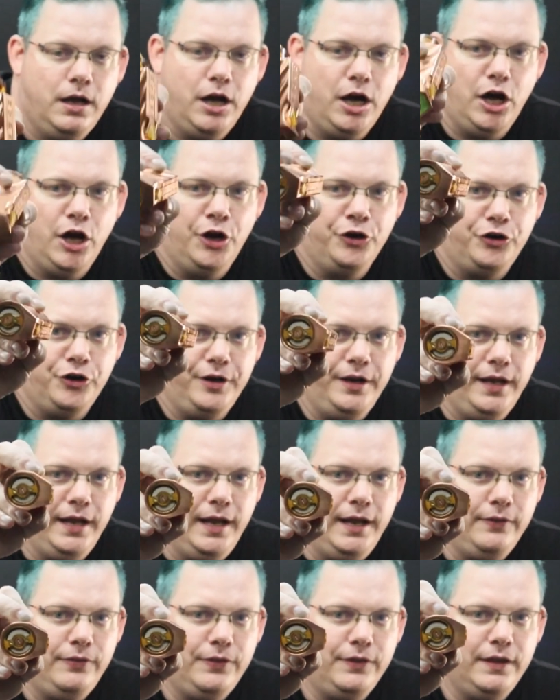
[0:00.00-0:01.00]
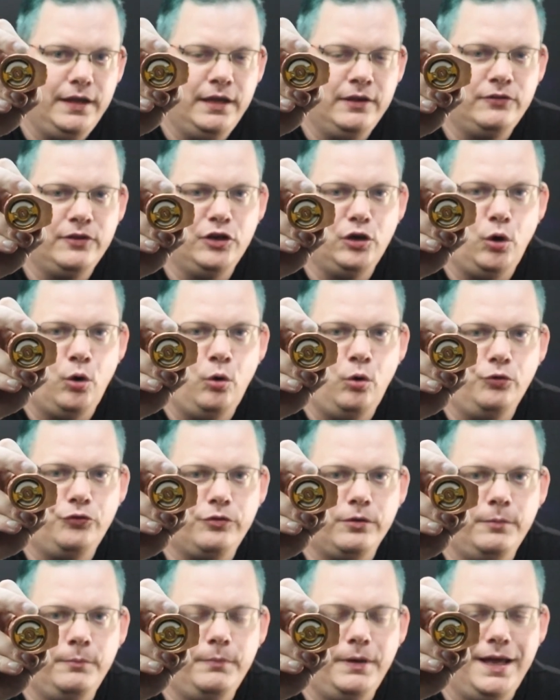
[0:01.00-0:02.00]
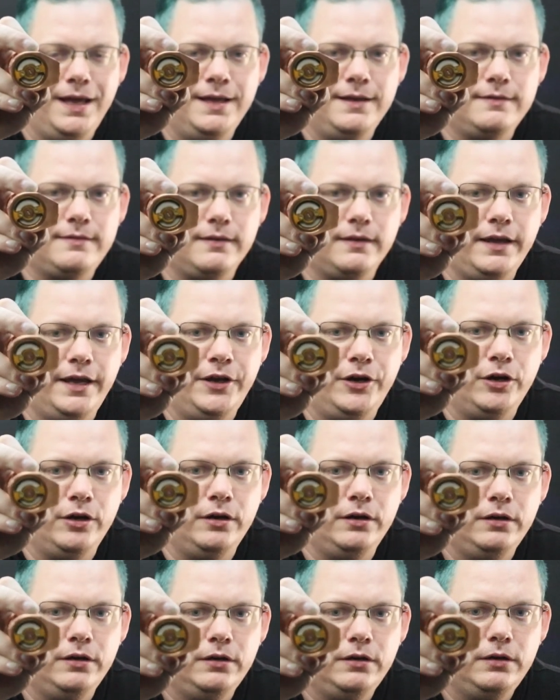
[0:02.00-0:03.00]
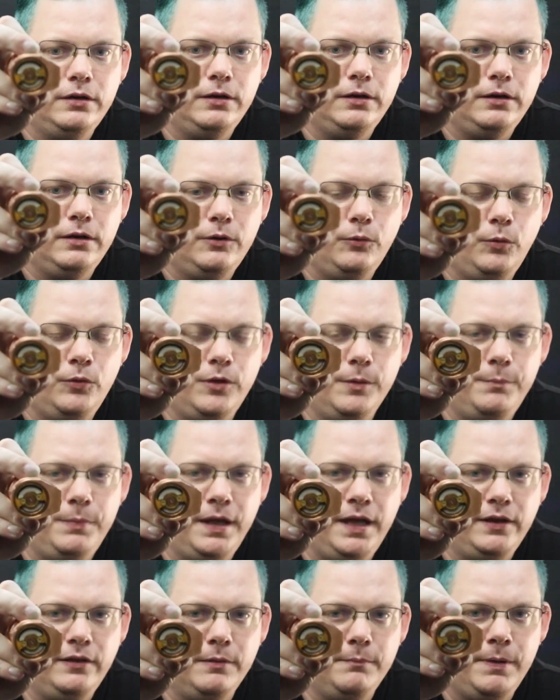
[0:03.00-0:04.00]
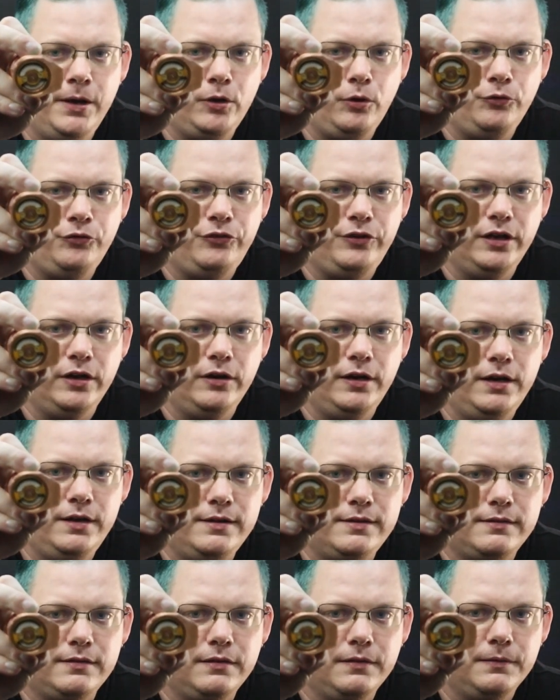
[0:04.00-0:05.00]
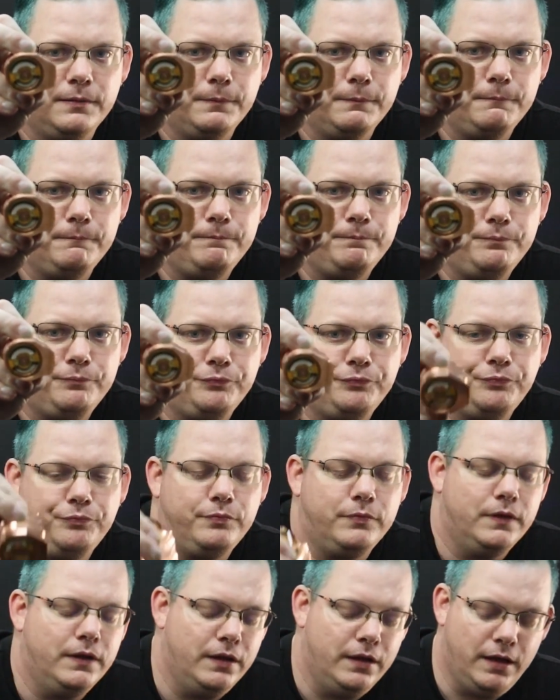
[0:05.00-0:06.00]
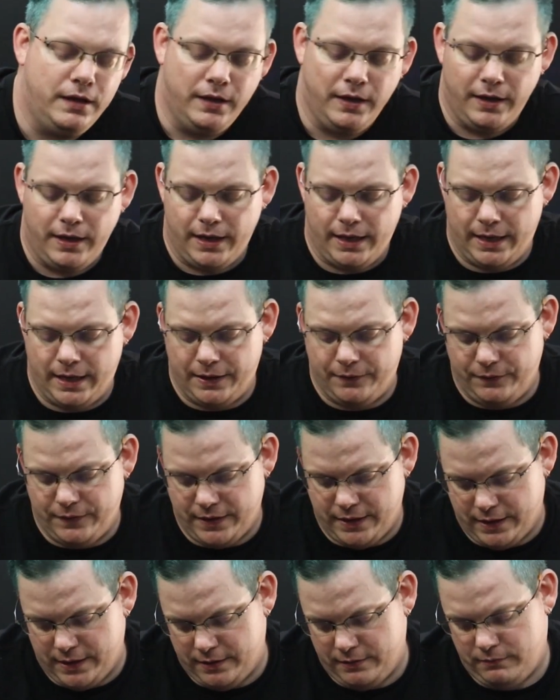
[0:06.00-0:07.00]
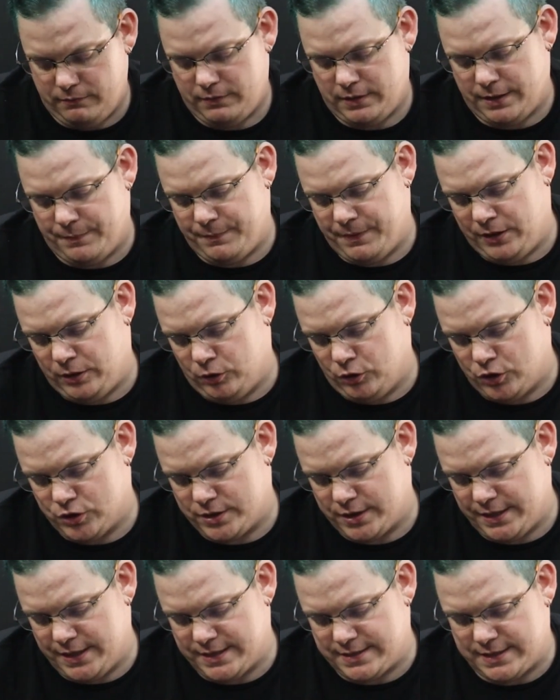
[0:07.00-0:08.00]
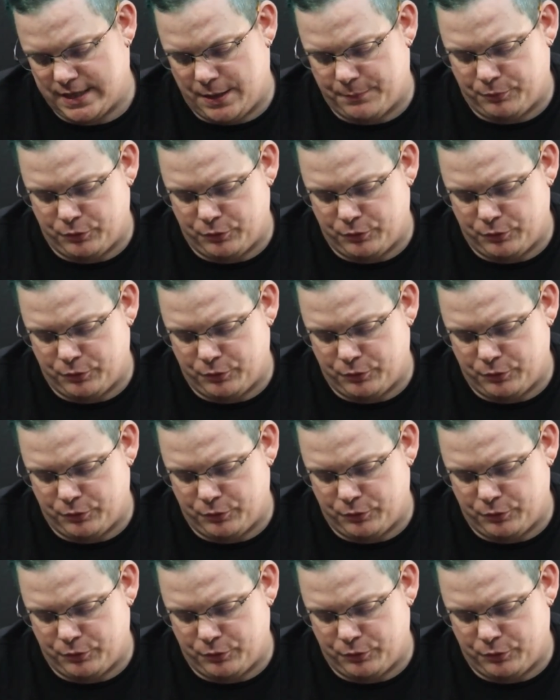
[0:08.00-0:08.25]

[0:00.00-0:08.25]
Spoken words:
Underneath is an Ultim Insulator, with it being the metal series. And then, let me loosen this up